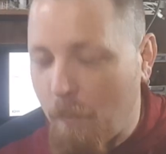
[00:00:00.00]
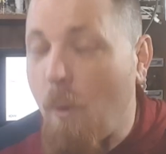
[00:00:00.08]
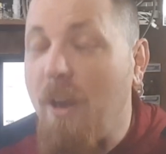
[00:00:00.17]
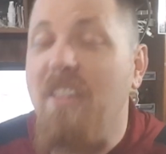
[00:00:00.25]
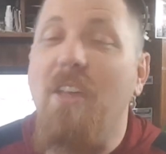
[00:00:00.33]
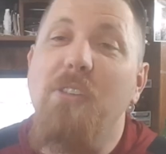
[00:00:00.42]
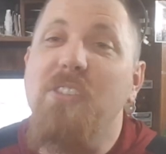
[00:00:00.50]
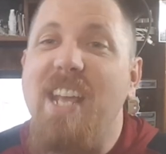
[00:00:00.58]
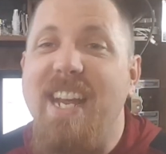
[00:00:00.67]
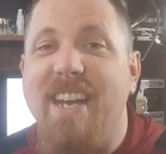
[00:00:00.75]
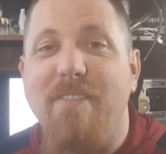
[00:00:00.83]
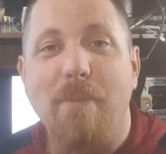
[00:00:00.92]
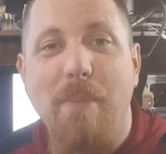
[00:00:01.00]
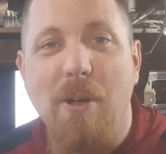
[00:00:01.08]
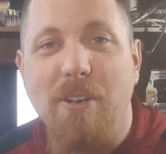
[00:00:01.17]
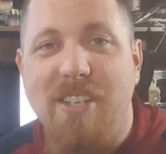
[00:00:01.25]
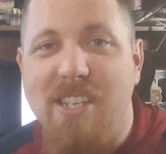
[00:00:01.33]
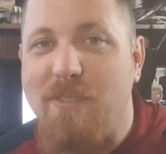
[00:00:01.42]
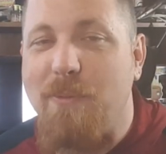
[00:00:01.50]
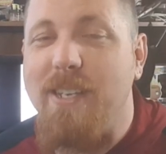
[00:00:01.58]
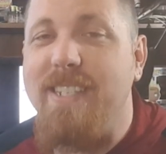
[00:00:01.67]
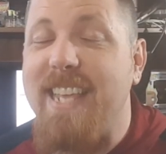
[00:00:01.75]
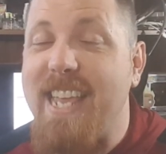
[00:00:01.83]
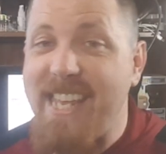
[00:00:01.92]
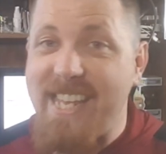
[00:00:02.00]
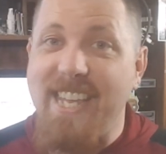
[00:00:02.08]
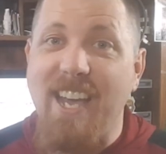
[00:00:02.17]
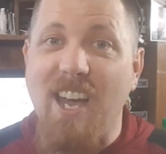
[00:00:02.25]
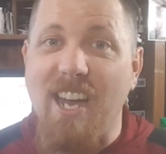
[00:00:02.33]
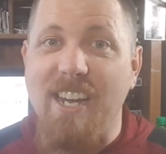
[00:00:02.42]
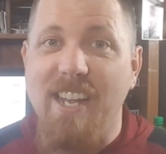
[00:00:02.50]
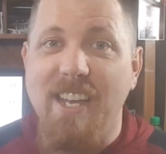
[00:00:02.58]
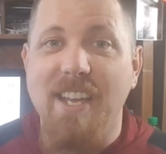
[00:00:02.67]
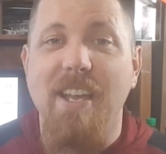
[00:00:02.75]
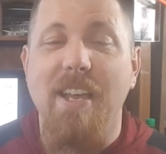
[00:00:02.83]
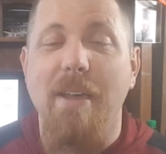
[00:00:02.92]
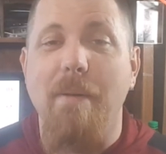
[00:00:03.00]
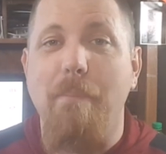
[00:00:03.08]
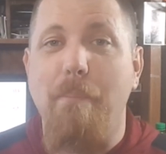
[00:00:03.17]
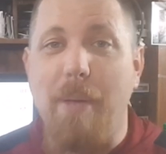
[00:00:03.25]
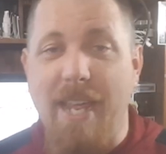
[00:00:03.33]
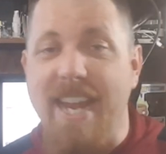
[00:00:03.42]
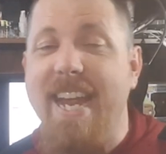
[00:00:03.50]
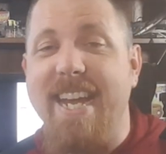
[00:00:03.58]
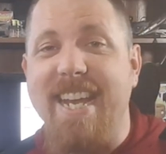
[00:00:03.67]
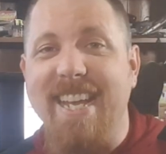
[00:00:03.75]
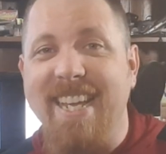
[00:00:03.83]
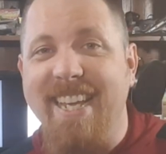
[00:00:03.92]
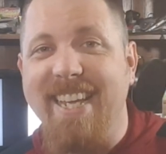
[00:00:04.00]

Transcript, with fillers: One of those negative emotions was that Egon peed